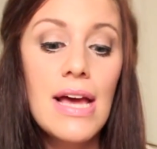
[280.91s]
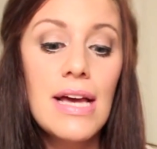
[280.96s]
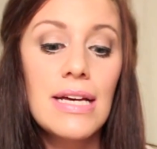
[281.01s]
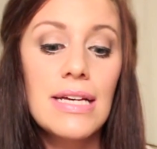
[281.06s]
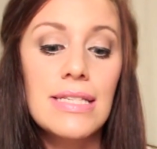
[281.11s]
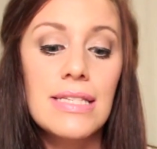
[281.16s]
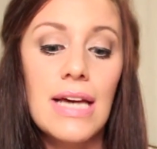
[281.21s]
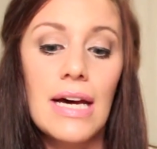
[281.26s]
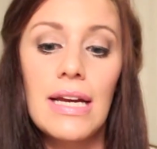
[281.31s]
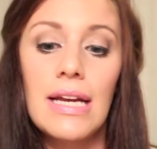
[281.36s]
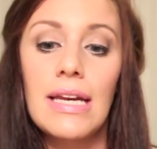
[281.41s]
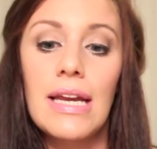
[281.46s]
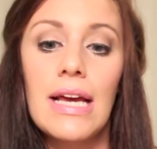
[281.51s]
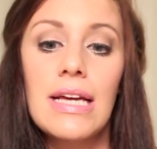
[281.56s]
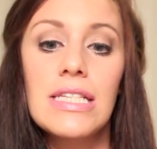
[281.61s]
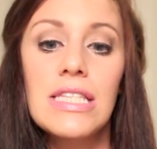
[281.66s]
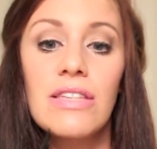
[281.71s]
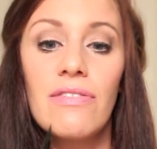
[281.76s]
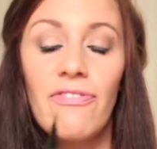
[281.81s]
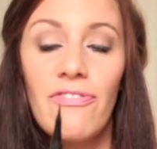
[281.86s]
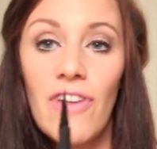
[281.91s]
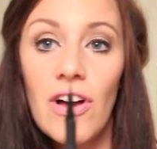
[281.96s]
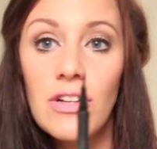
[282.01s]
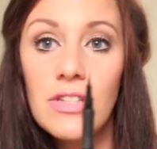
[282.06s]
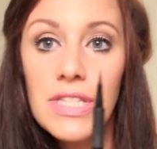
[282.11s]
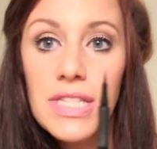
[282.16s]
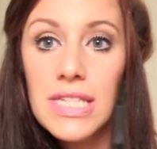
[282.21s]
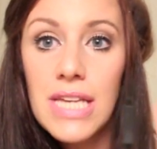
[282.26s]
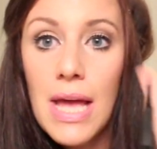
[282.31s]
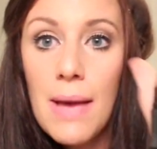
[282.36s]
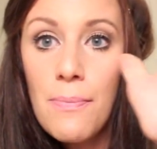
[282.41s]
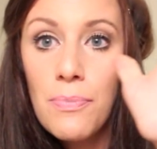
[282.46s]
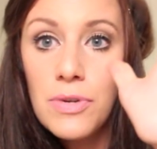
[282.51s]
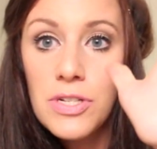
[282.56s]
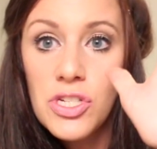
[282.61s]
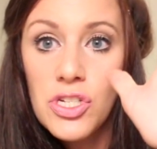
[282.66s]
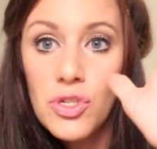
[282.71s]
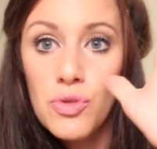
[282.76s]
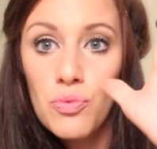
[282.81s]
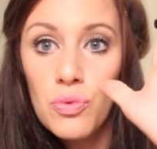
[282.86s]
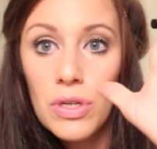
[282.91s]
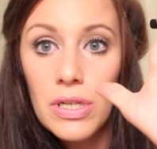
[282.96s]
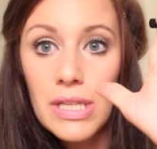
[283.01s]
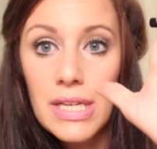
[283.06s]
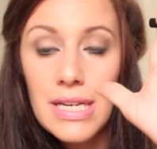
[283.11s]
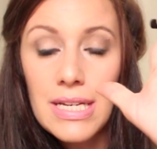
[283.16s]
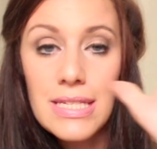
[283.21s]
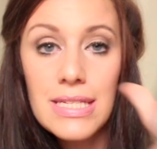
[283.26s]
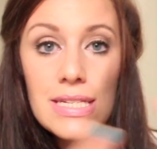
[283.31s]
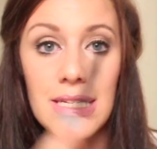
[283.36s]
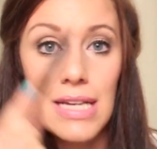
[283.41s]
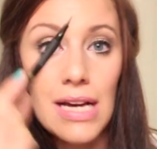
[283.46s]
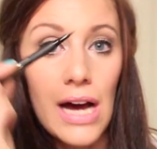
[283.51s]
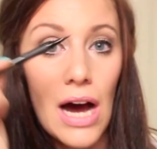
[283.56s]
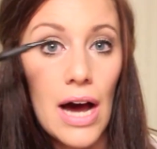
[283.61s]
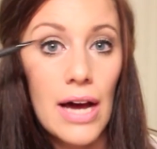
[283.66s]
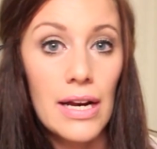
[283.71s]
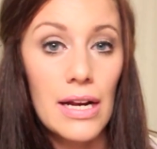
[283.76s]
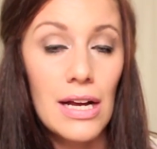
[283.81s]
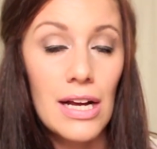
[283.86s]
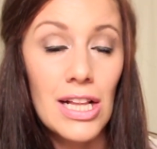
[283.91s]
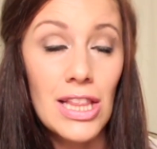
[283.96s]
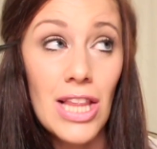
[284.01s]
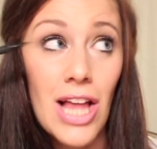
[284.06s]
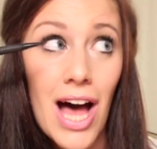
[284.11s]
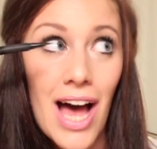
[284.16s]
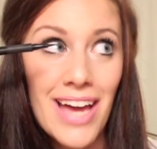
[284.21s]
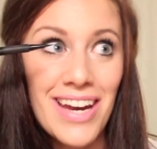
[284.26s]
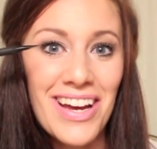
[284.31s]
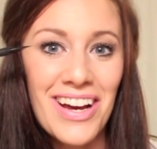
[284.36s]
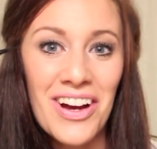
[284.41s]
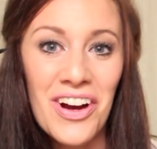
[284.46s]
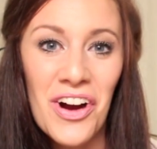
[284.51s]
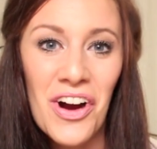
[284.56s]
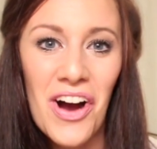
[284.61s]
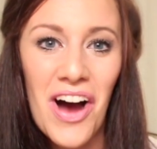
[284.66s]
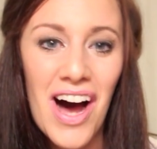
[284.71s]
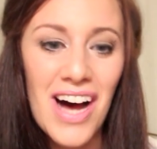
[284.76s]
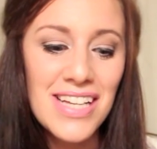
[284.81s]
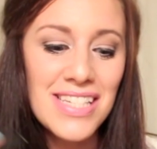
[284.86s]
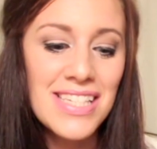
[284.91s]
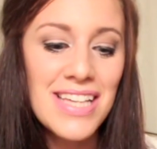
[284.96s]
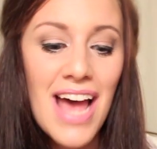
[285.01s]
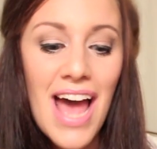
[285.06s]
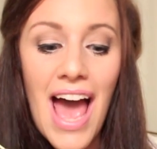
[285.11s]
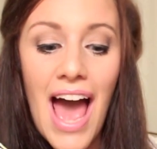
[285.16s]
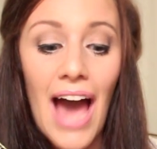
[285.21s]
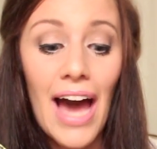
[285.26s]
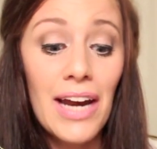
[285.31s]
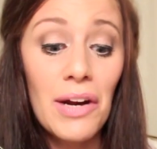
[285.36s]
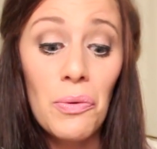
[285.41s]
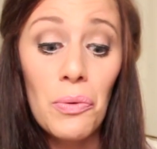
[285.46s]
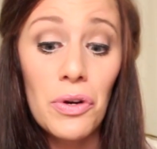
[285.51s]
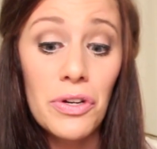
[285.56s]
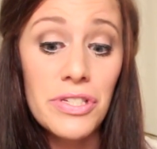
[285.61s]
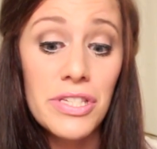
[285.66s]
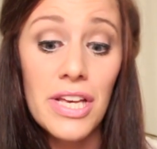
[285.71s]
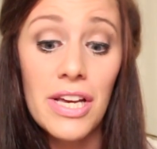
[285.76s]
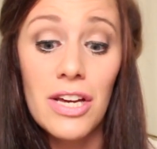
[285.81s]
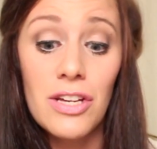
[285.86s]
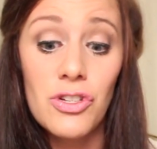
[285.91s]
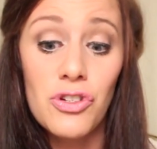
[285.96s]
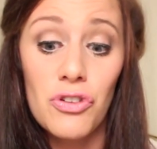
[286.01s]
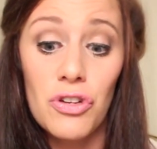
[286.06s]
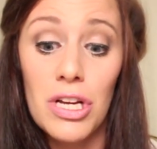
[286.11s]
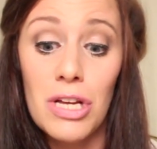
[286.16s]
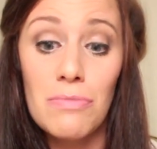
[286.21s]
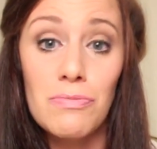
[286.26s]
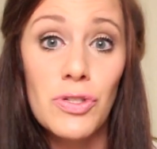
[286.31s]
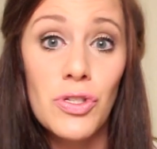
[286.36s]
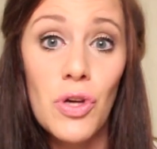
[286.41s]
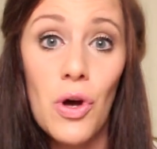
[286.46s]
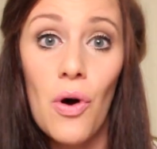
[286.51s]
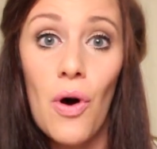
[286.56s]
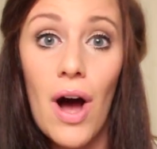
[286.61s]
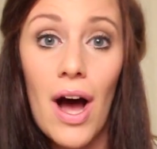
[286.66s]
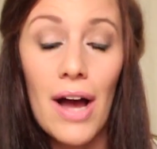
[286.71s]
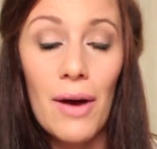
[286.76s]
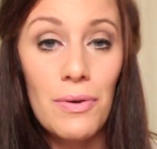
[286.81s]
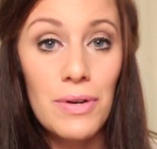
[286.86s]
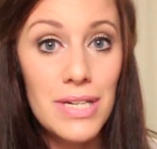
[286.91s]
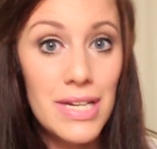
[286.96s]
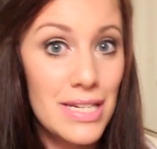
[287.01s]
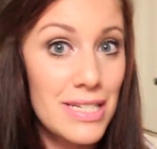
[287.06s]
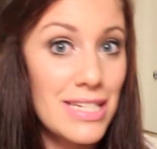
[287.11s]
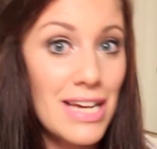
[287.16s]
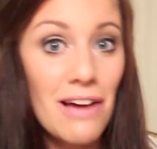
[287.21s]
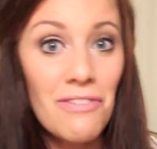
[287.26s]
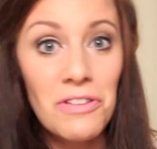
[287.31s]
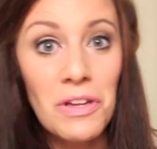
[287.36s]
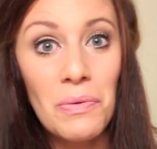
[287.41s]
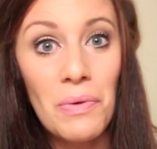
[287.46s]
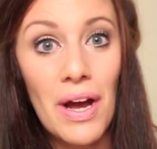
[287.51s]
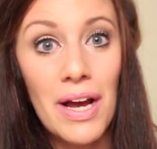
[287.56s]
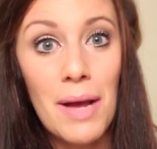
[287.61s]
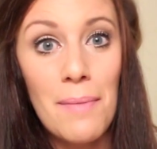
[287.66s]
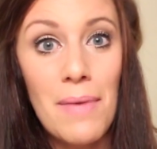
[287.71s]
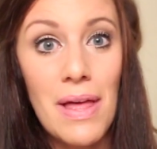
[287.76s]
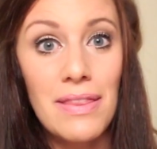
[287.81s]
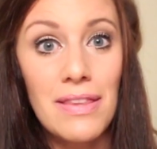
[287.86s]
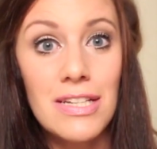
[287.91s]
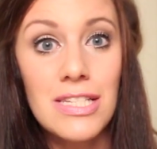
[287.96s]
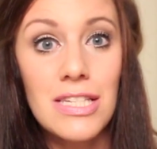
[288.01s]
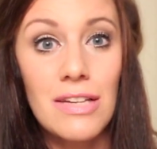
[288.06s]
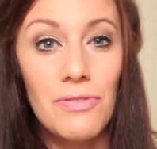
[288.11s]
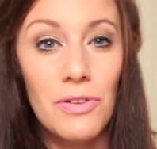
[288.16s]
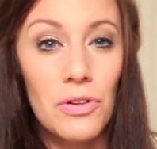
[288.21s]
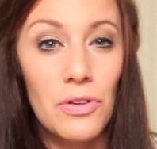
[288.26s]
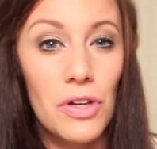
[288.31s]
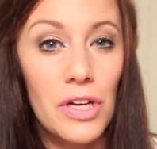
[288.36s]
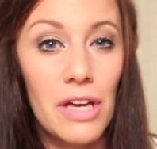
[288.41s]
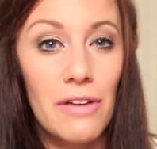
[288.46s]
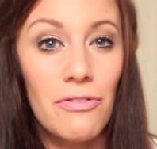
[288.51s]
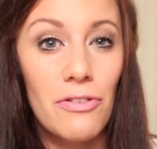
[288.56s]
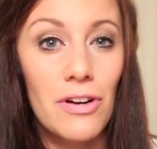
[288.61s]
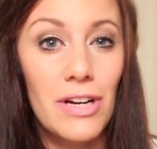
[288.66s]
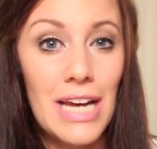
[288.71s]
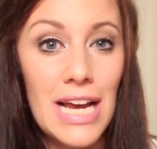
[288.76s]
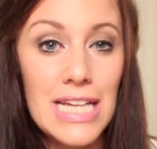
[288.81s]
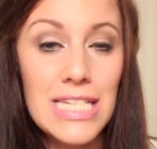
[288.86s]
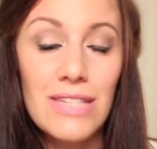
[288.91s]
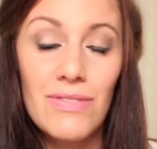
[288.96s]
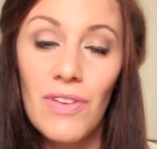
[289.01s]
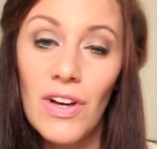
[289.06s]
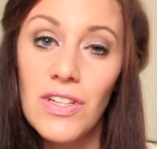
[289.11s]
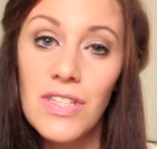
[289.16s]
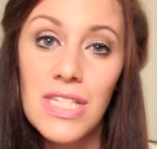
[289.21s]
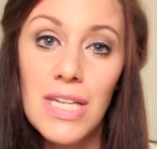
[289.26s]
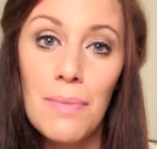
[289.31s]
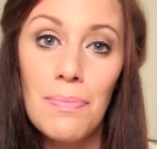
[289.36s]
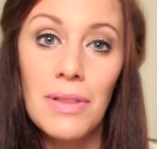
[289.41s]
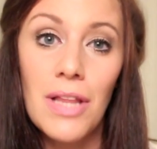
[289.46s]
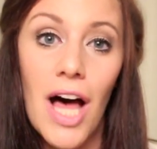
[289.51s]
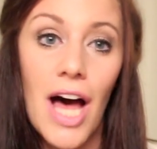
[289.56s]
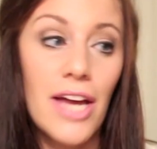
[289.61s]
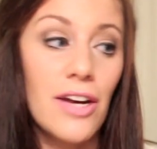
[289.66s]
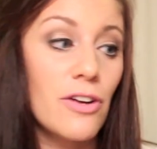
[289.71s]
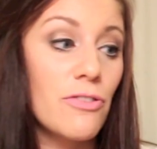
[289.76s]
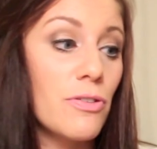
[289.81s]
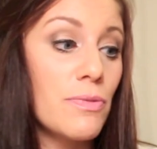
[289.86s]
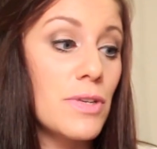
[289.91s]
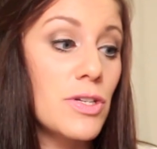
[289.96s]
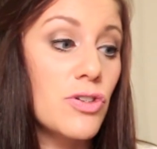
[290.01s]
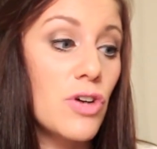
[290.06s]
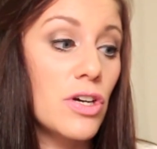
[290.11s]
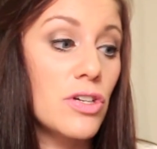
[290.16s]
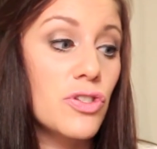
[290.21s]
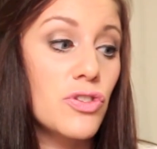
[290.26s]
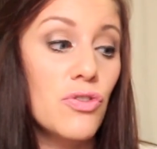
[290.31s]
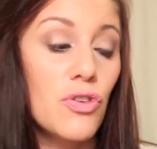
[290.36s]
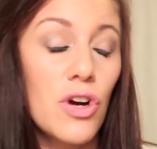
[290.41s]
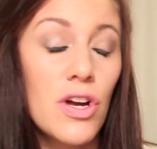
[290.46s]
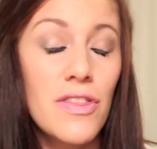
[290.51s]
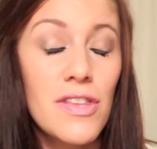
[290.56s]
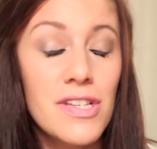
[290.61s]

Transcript: It's got a nice felt tip, which is really easy to glide across, and it works like a dream. So I would definitely recommend this if you're looking for a nice felt tip liner from the drugstore.